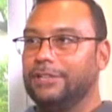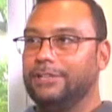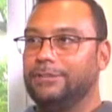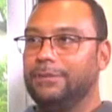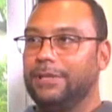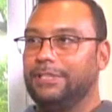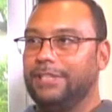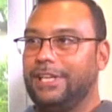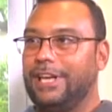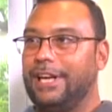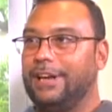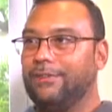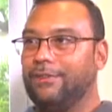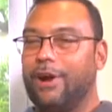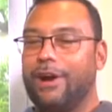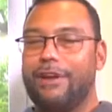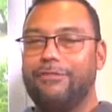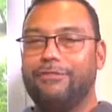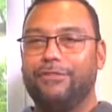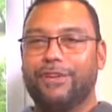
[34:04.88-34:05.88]
especially here in
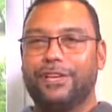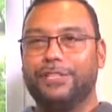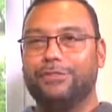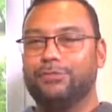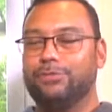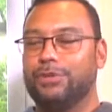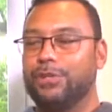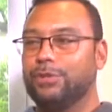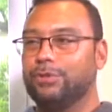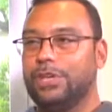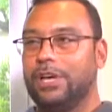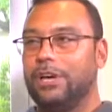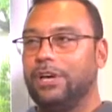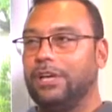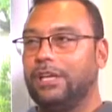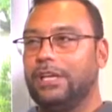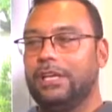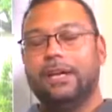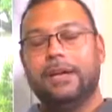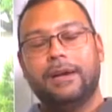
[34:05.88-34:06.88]
Hartford, gets real
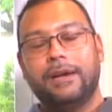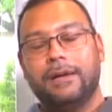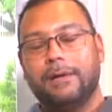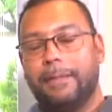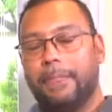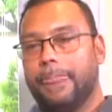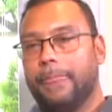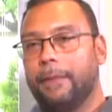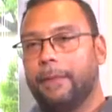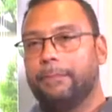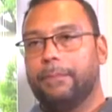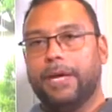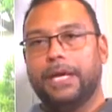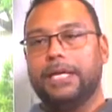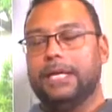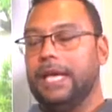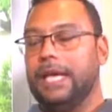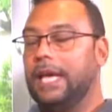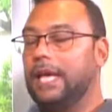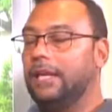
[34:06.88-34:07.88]
dirty. Right. But
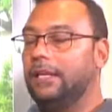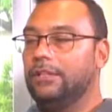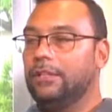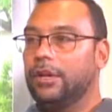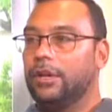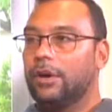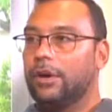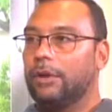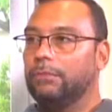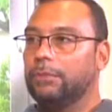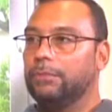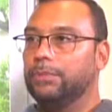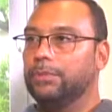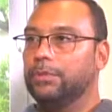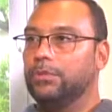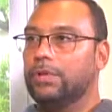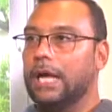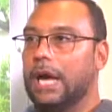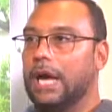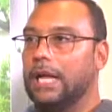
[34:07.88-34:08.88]
again, you know, I'm a
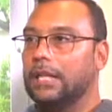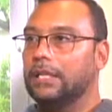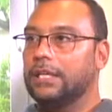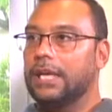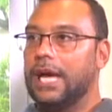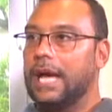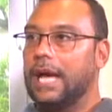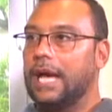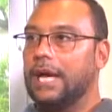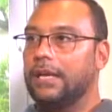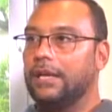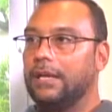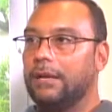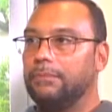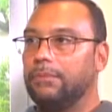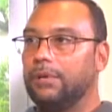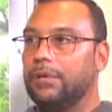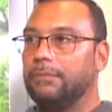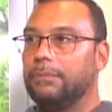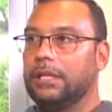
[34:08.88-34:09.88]
blue-collar guy. I
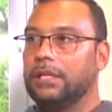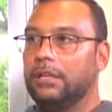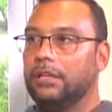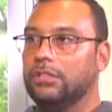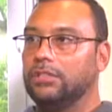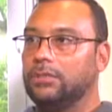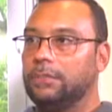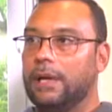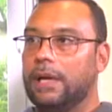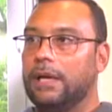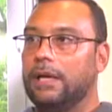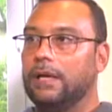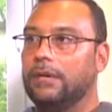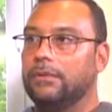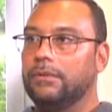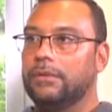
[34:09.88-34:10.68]
bring my lunch pail.